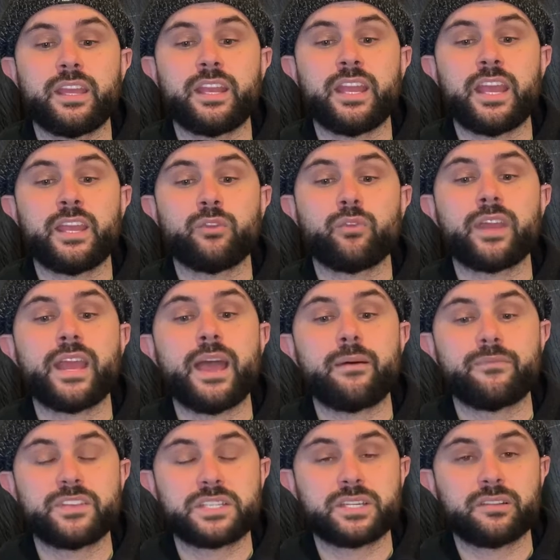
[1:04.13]
in a rehab
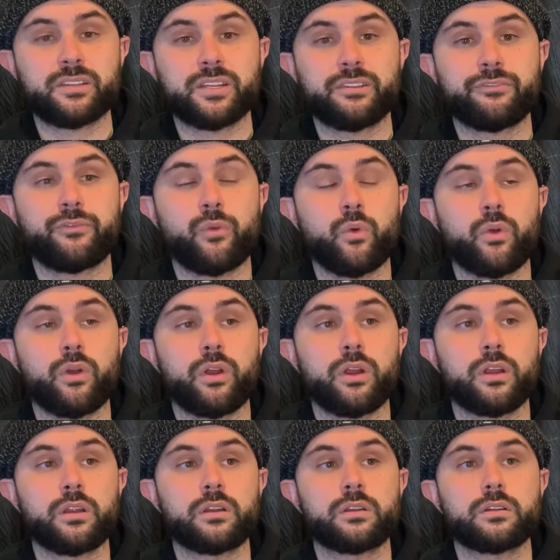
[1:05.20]
facility
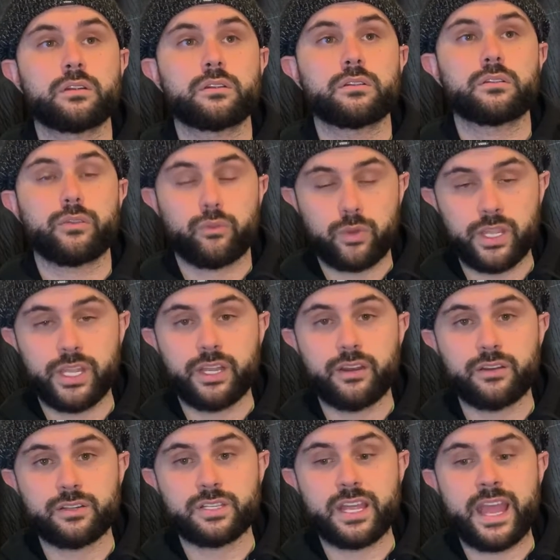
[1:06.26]
for 3
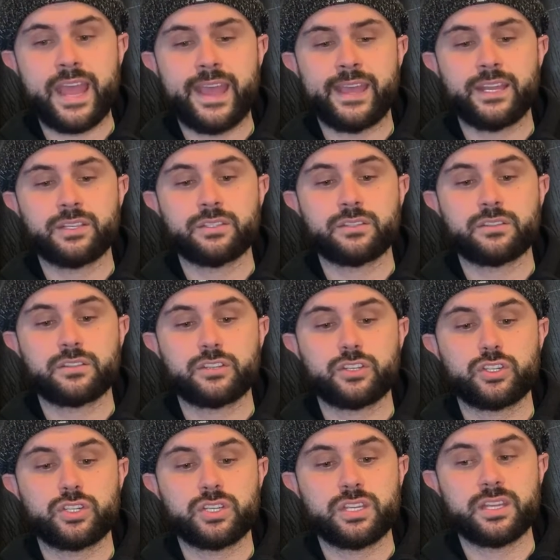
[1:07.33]
years, and
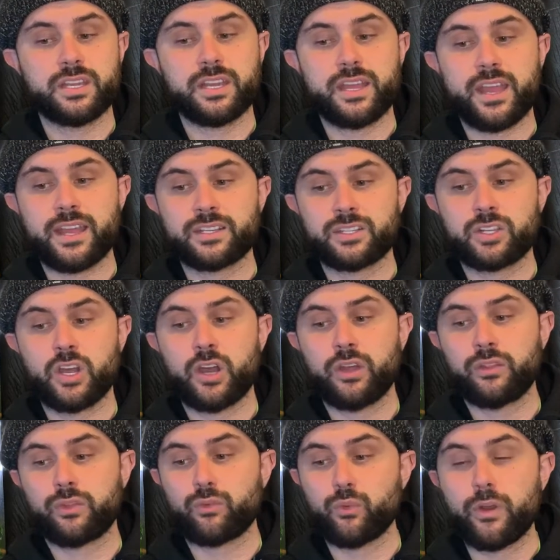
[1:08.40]
she has
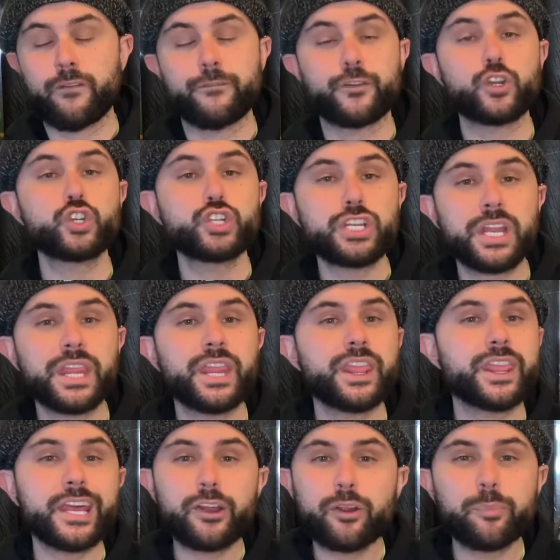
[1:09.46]
gone through aversion
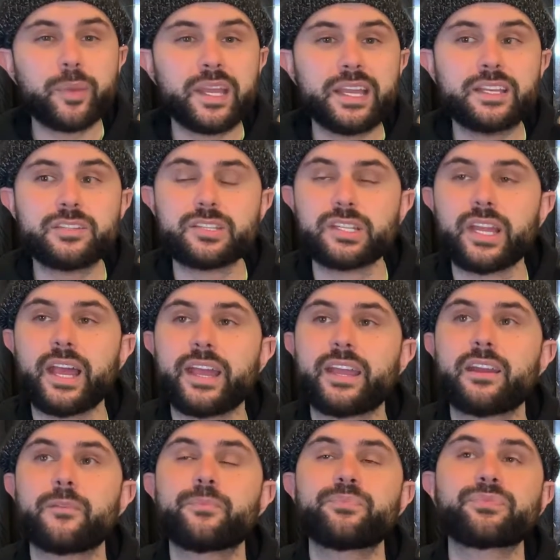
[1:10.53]
therapy to, like,
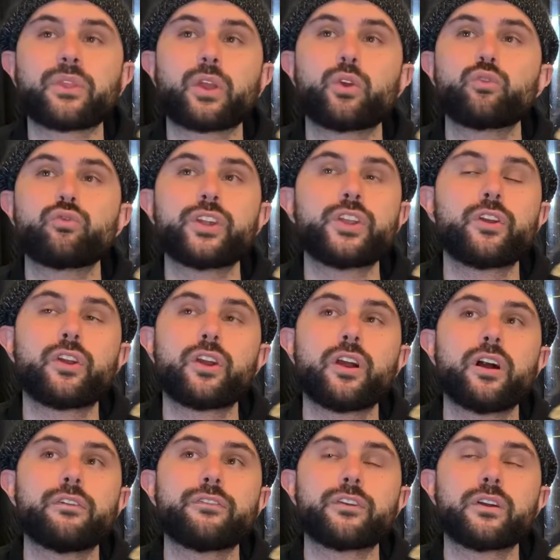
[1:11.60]
rid her
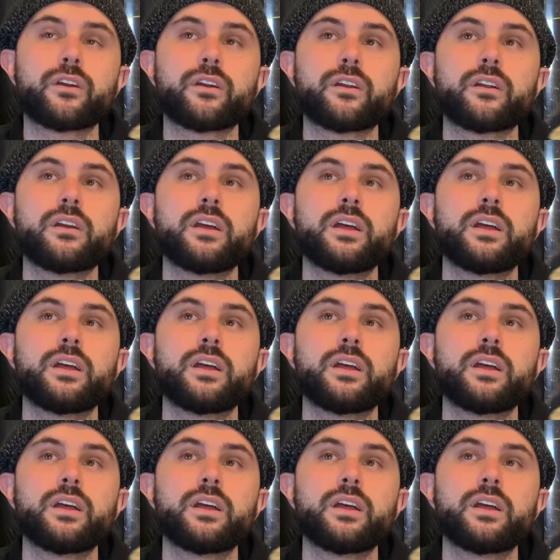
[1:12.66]
of her